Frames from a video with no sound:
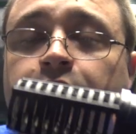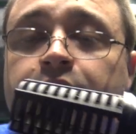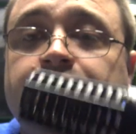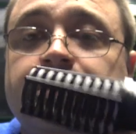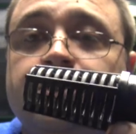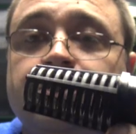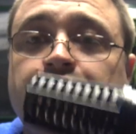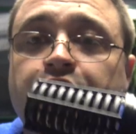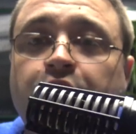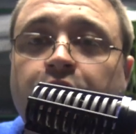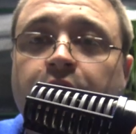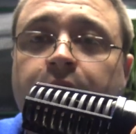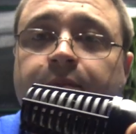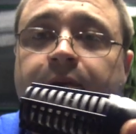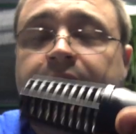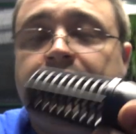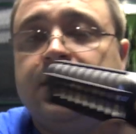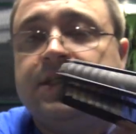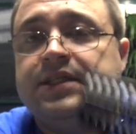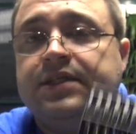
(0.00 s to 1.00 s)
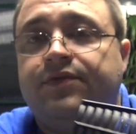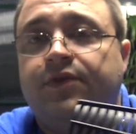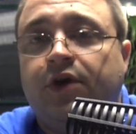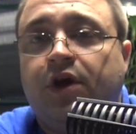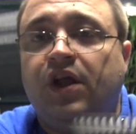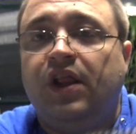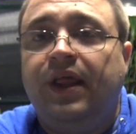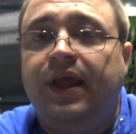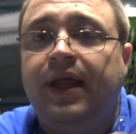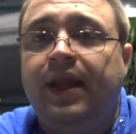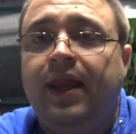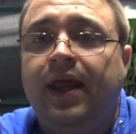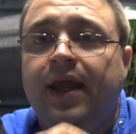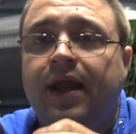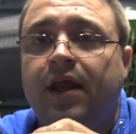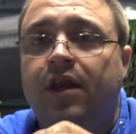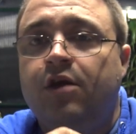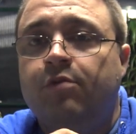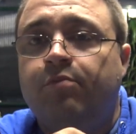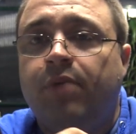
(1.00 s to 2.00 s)
which is good because if you're
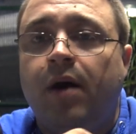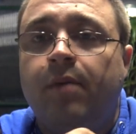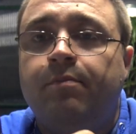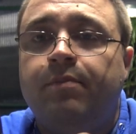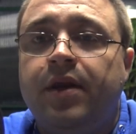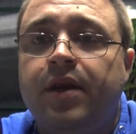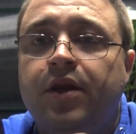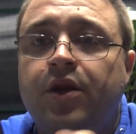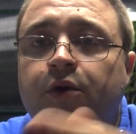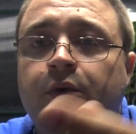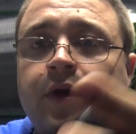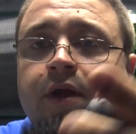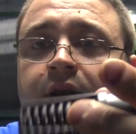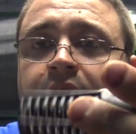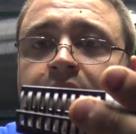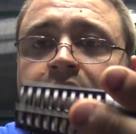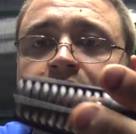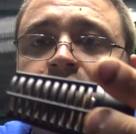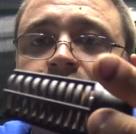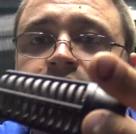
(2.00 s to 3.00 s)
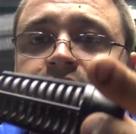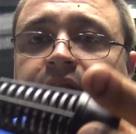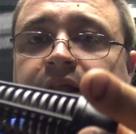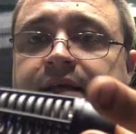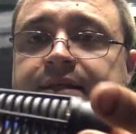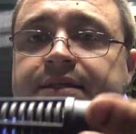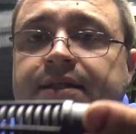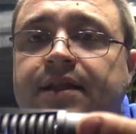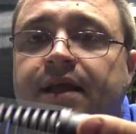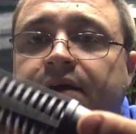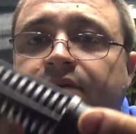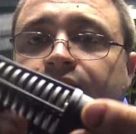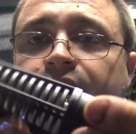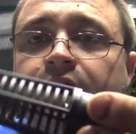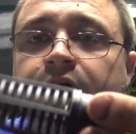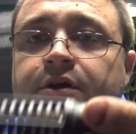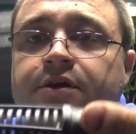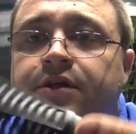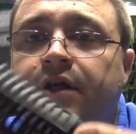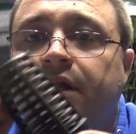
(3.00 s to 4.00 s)
cleaning and you bump into it, there's less
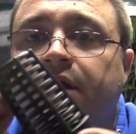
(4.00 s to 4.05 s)
leverage.